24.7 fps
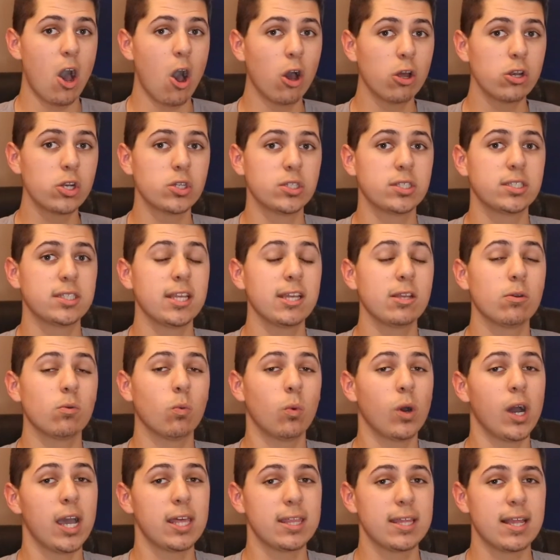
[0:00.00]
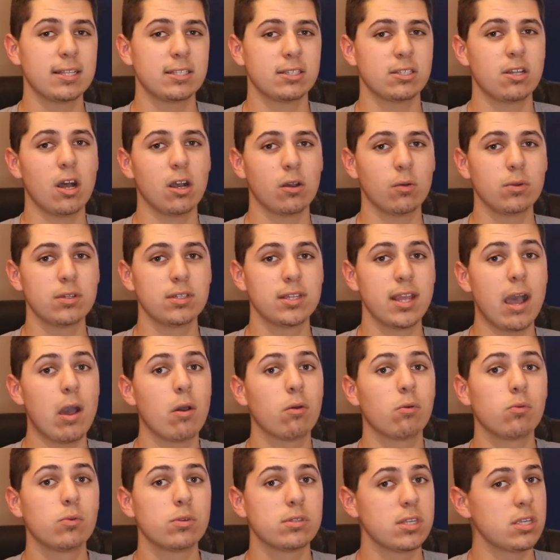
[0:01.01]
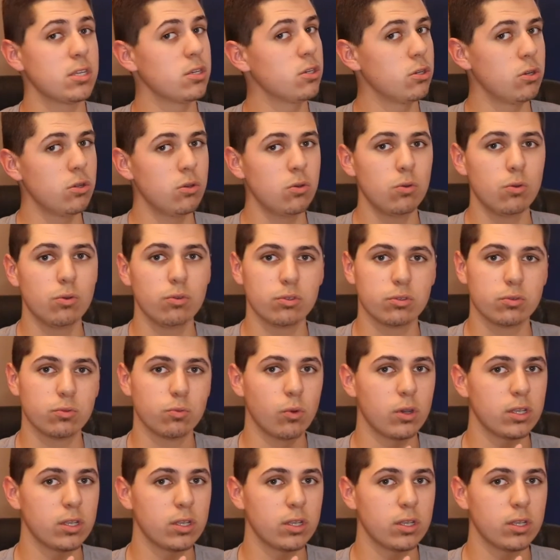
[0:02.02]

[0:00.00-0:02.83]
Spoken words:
Understand why that stock went down. Was it news?